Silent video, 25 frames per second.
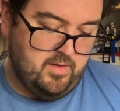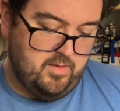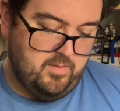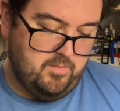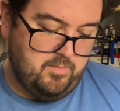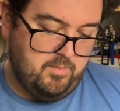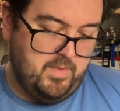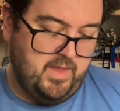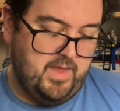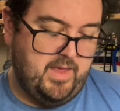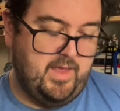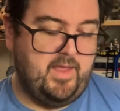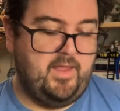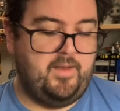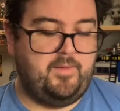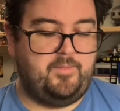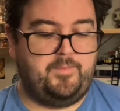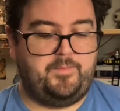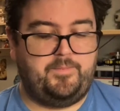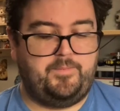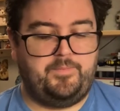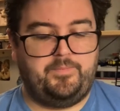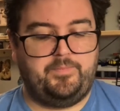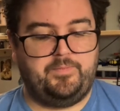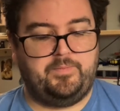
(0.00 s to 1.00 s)
Man,
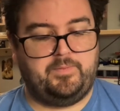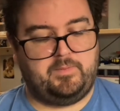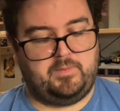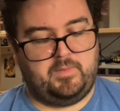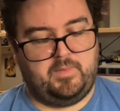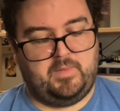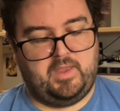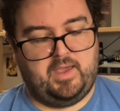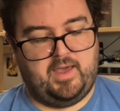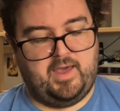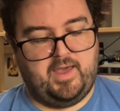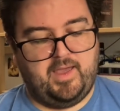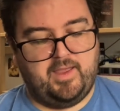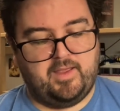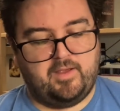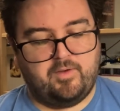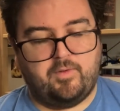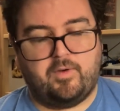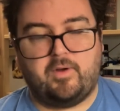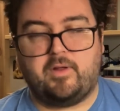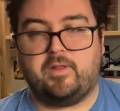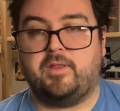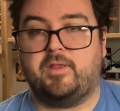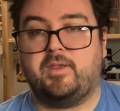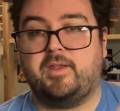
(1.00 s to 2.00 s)
high
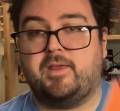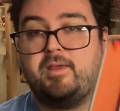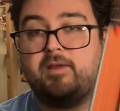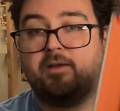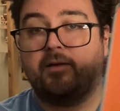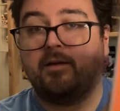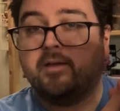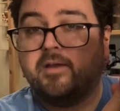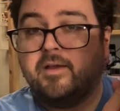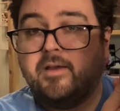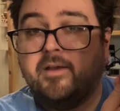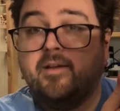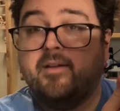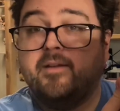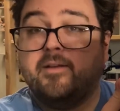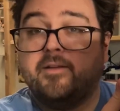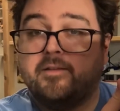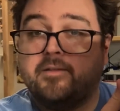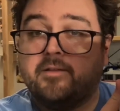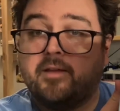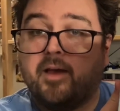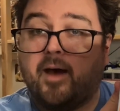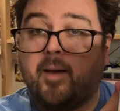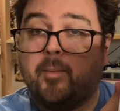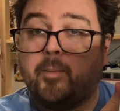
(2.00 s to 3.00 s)
quality,
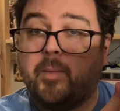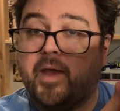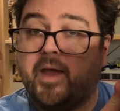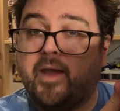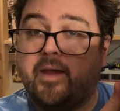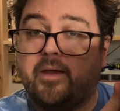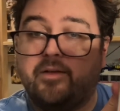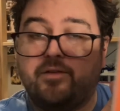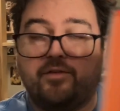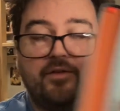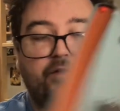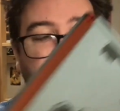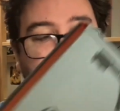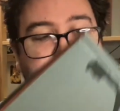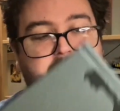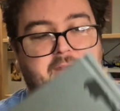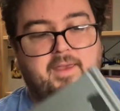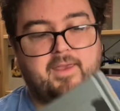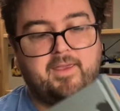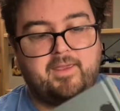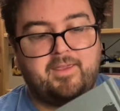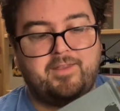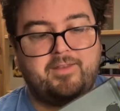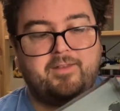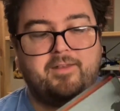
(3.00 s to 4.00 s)
top edge
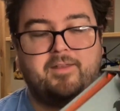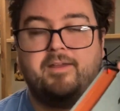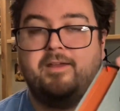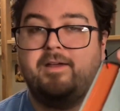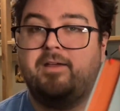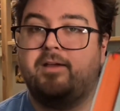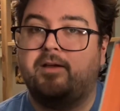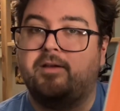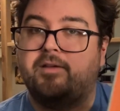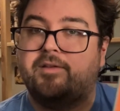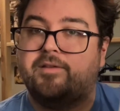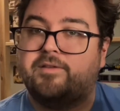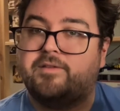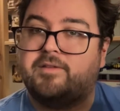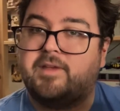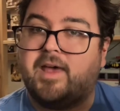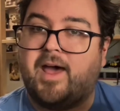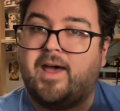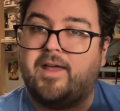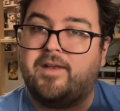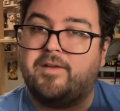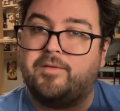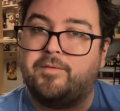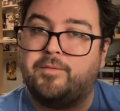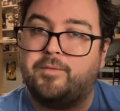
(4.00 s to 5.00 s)
stain,
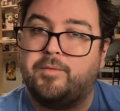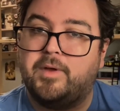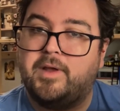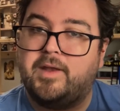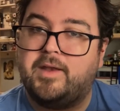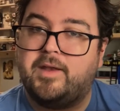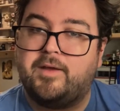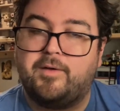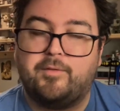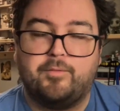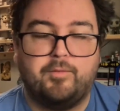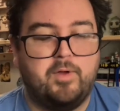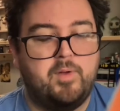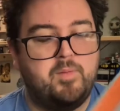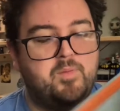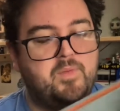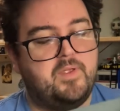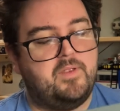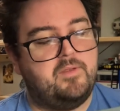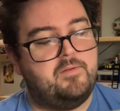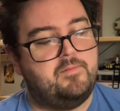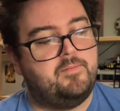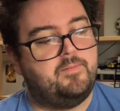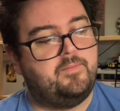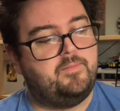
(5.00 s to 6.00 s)
satin reading
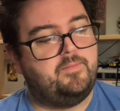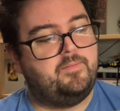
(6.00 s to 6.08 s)
ribbon,